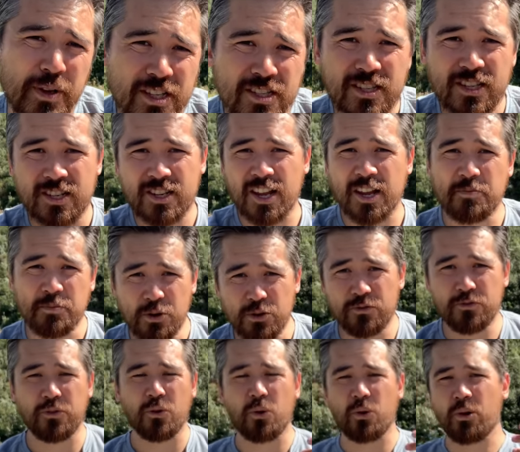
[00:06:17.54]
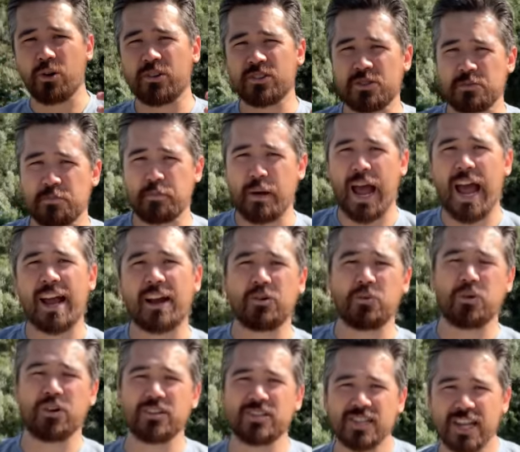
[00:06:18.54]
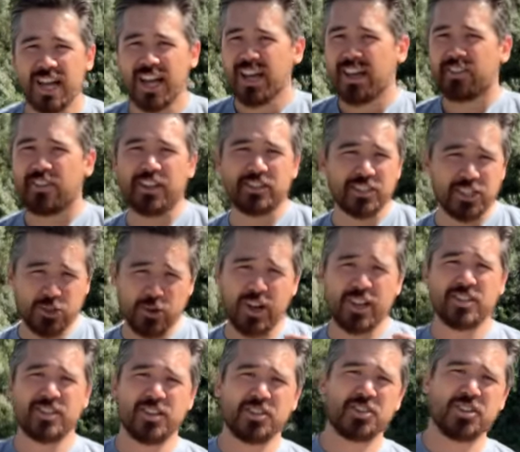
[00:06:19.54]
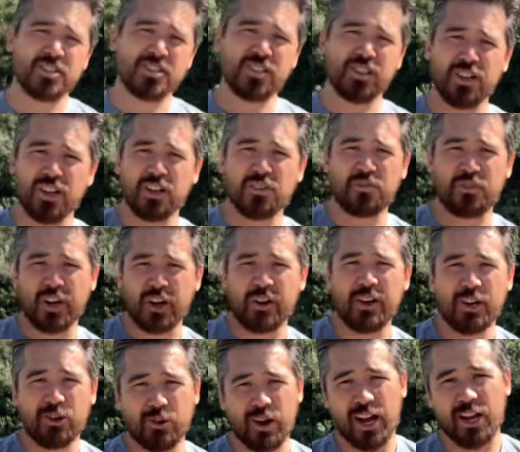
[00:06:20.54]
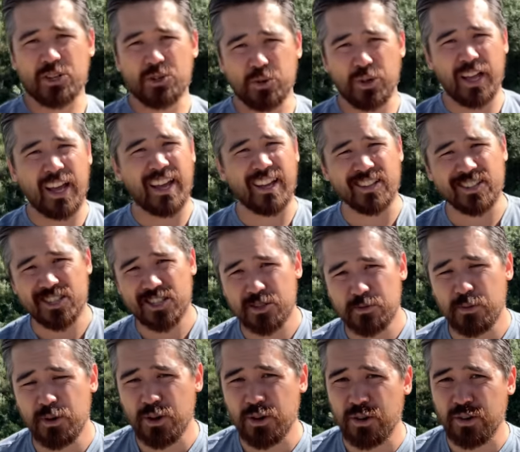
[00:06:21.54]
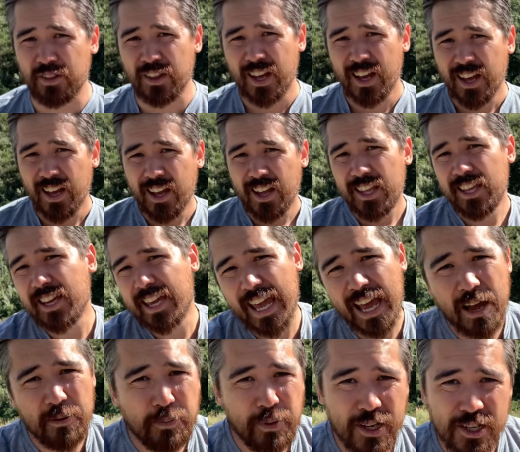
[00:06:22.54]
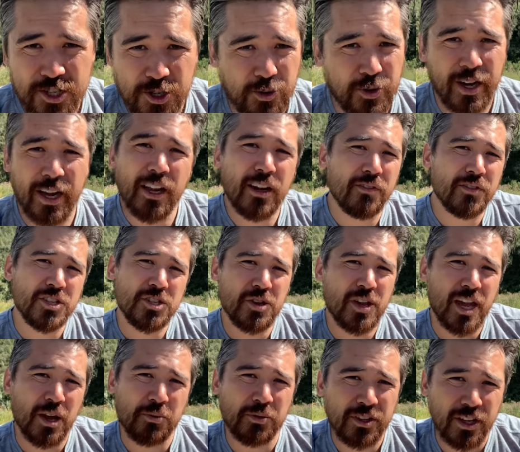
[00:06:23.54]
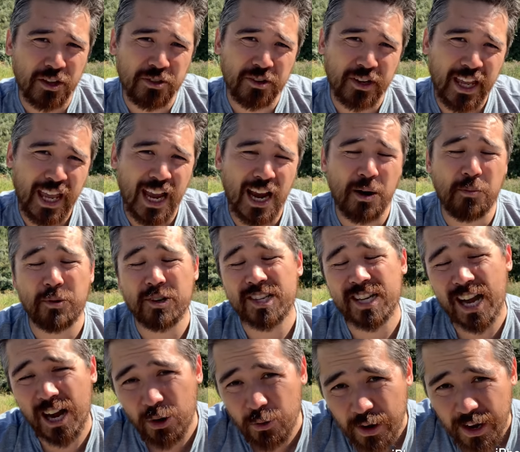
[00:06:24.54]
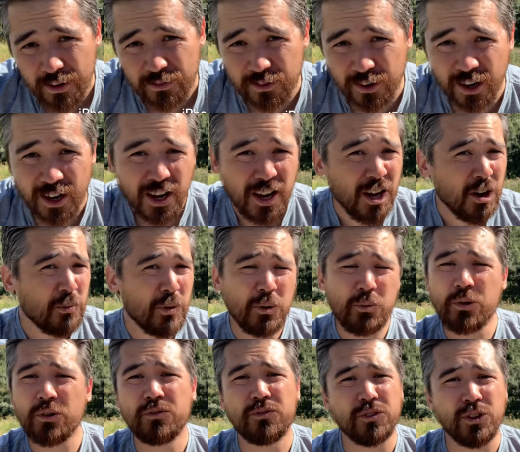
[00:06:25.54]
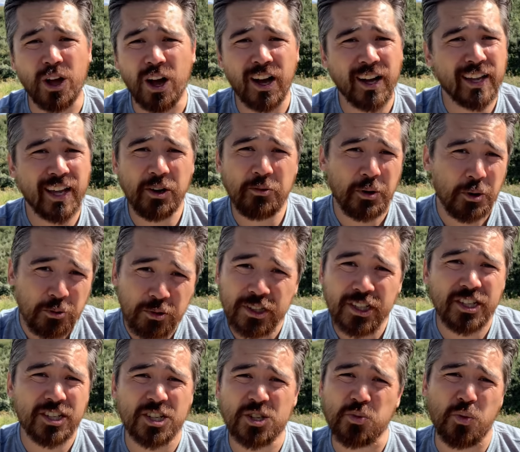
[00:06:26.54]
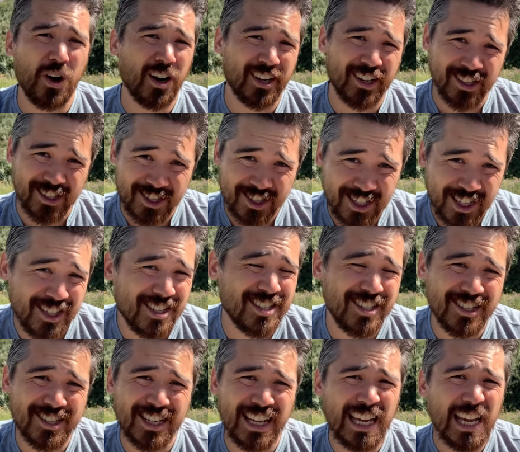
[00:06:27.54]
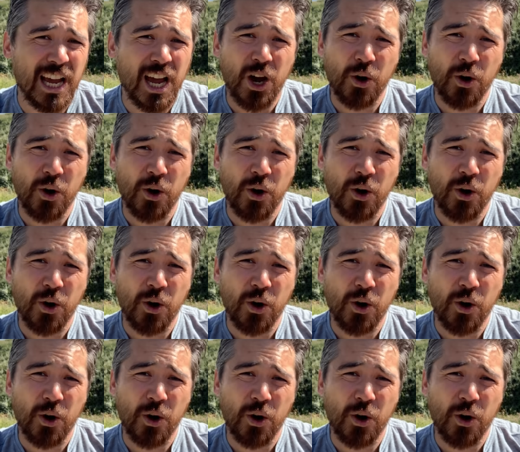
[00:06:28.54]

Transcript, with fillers: means that as I move forwards and backwards, that the transitions look very gradual and smooth. You can't be as creative as you can with the other cameras. However, when we're vlogging, we really just want consistency.